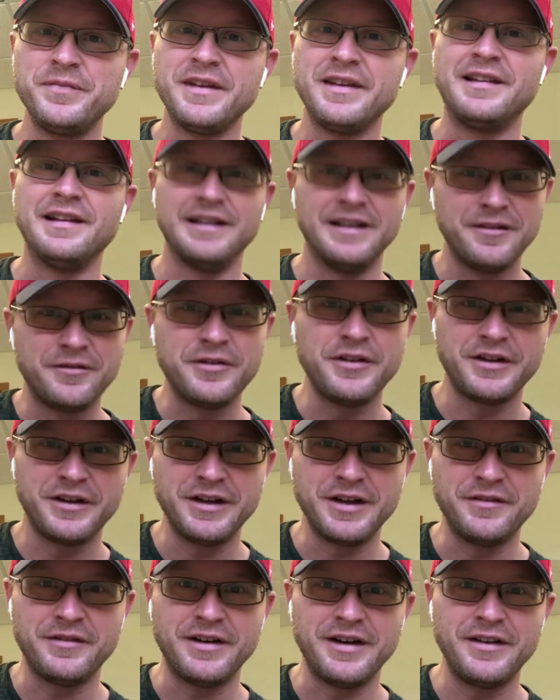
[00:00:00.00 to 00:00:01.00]
to live for the
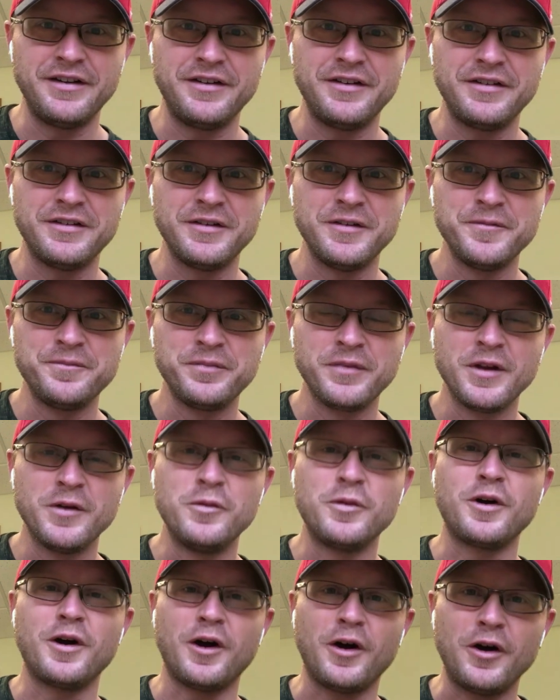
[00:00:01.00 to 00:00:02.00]
good of others,
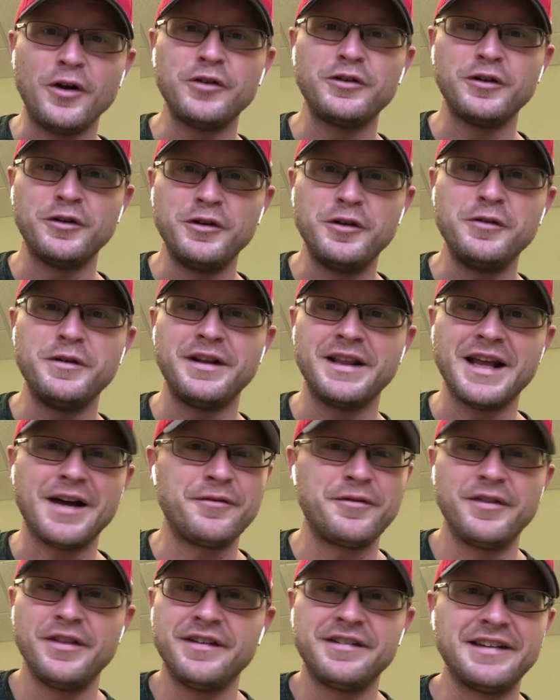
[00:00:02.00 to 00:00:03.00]
we're also doing
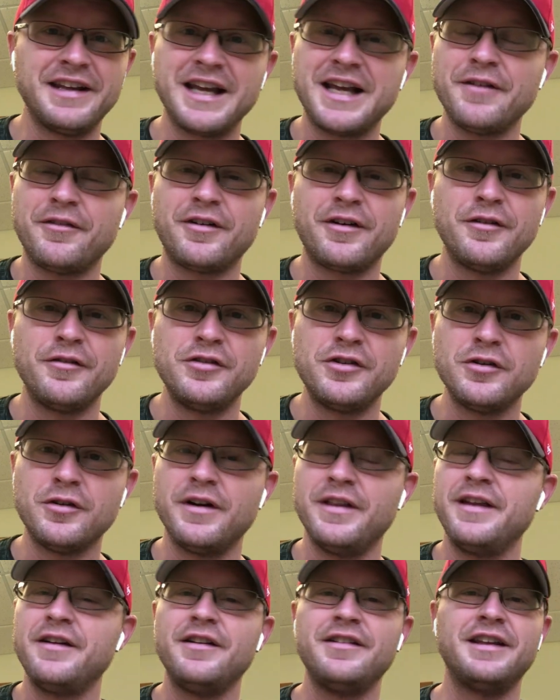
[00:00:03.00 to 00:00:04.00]
that for the sake of our own
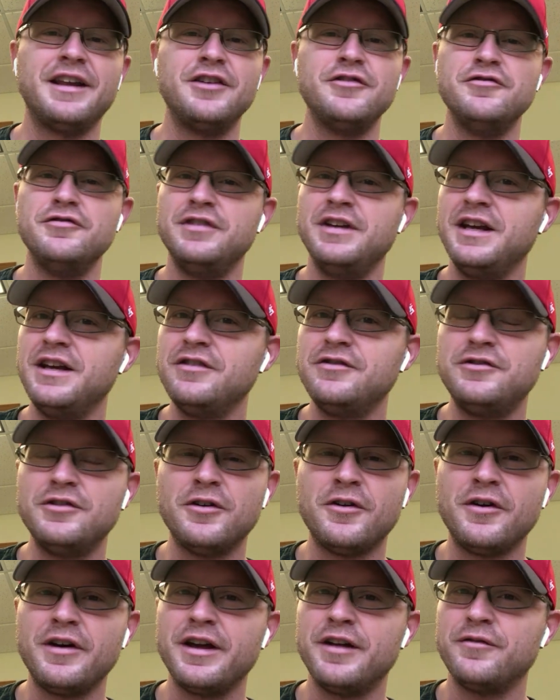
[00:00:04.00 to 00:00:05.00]
joy. There is a unique
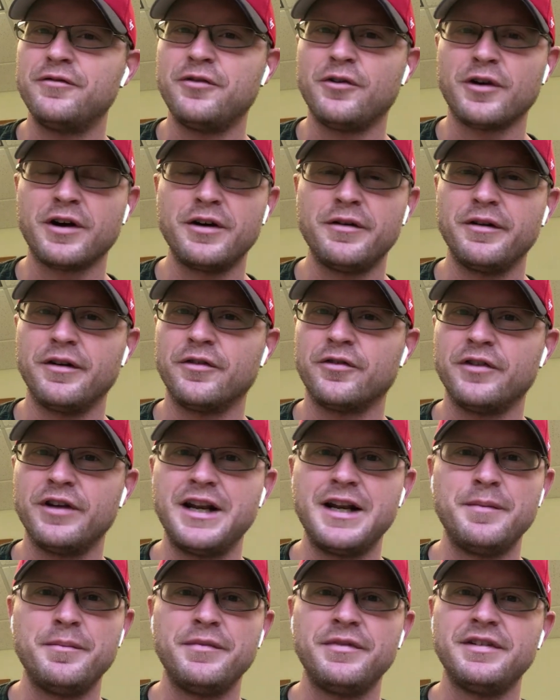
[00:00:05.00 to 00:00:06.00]
joy in foregoing
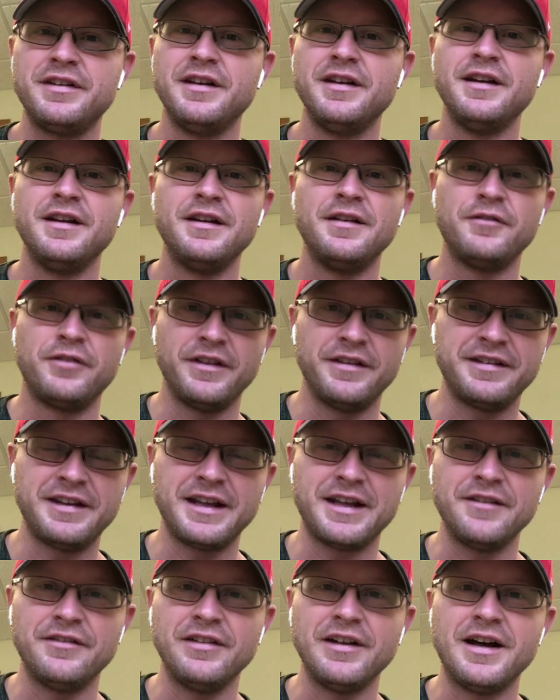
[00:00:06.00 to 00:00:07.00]
freedoms for the
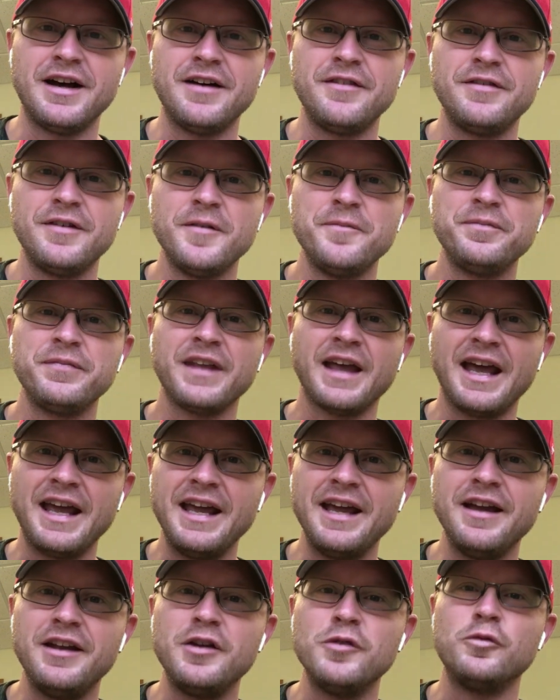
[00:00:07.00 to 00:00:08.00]
sake of love,
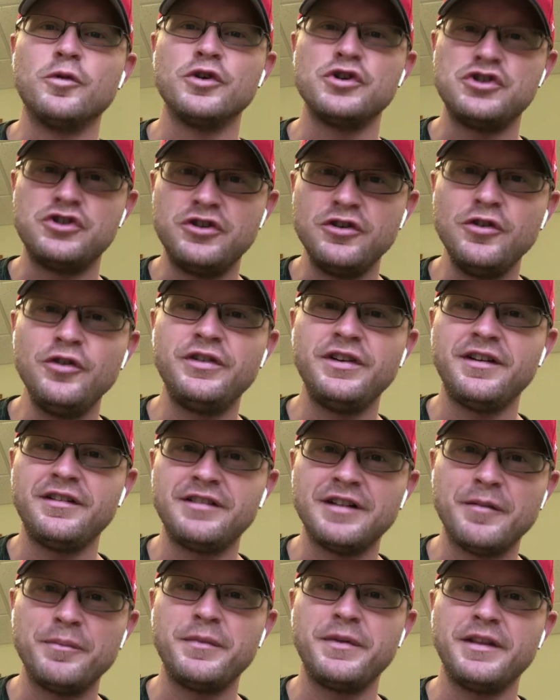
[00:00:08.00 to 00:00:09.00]
and we're choosing
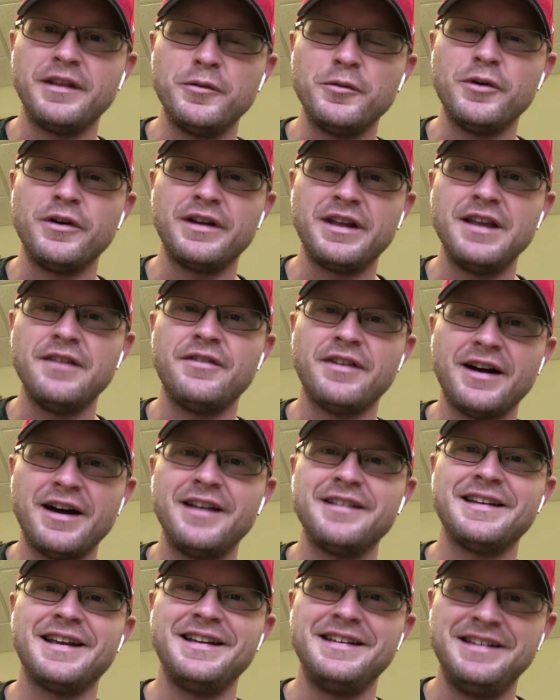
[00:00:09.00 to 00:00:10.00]
something that will give
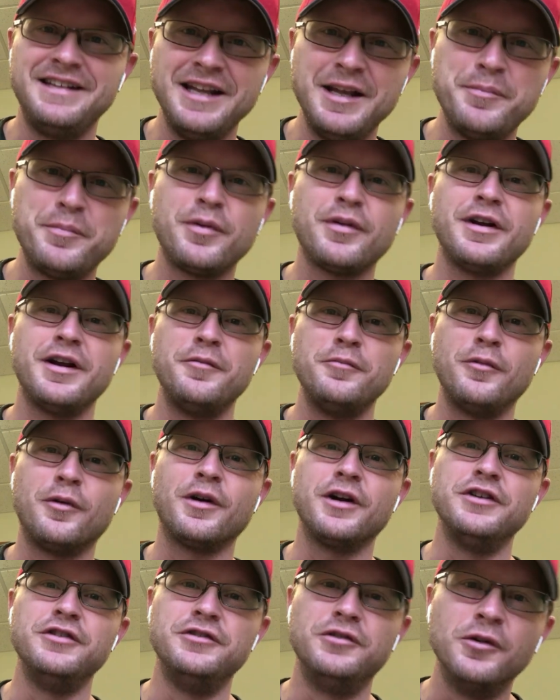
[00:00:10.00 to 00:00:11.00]
us a deeper and
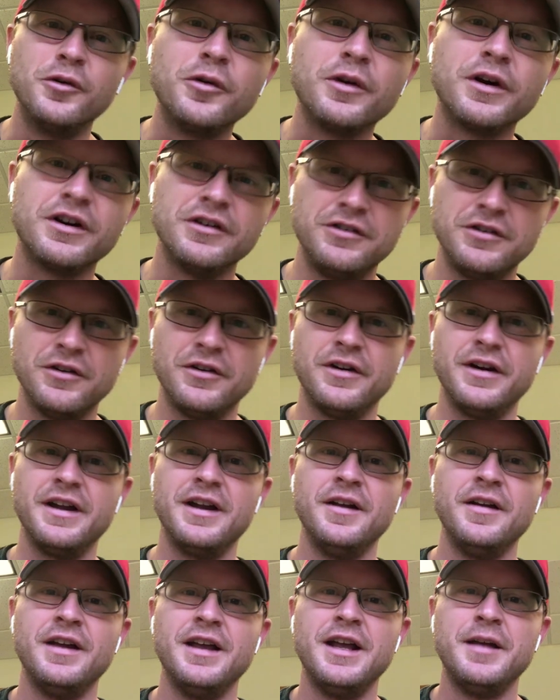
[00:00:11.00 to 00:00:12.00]
more enduring joy
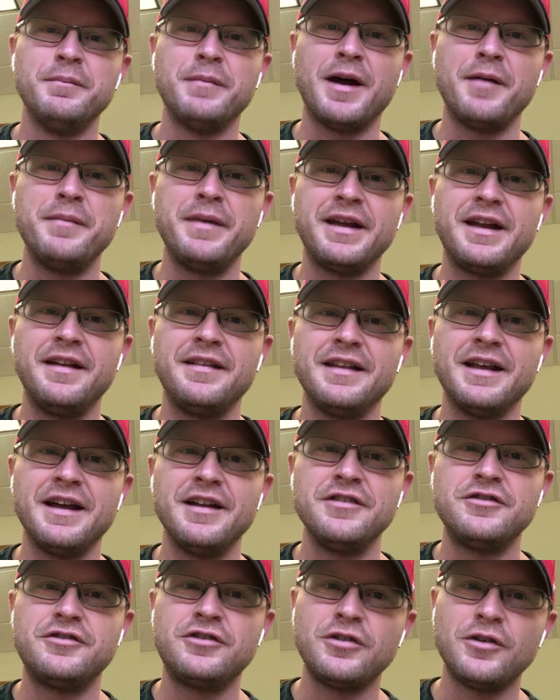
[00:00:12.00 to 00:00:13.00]
by making
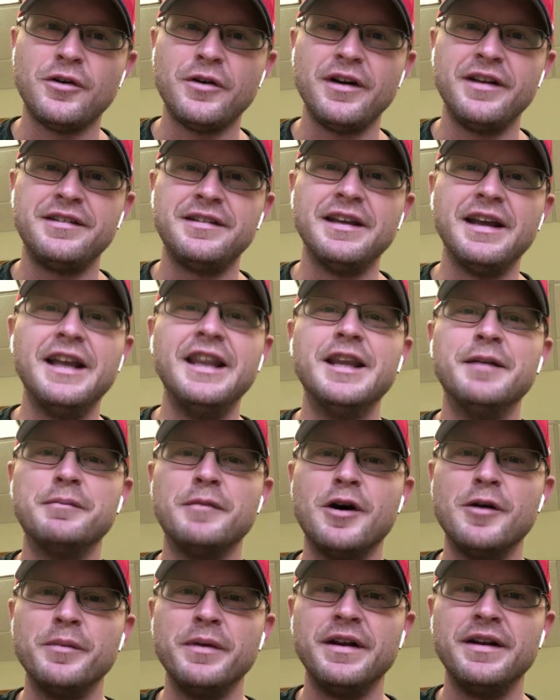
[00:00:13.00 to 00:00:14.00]
that choice in the
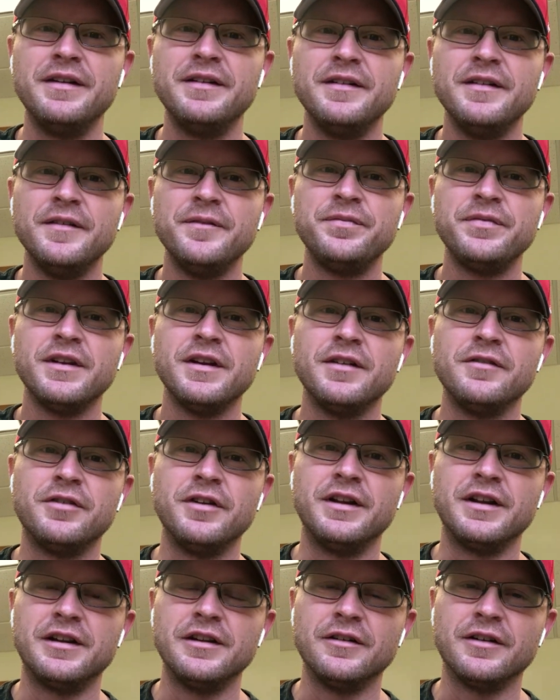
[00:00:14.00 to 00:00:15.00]
moment for
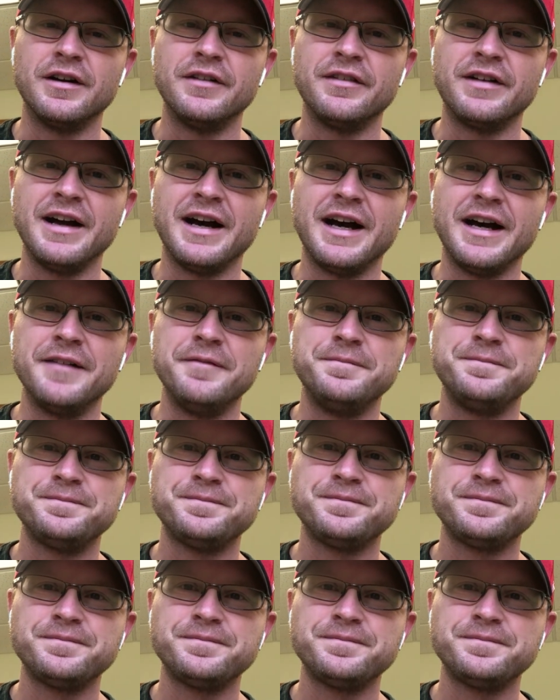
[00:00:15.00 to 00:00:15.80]
the glory of God.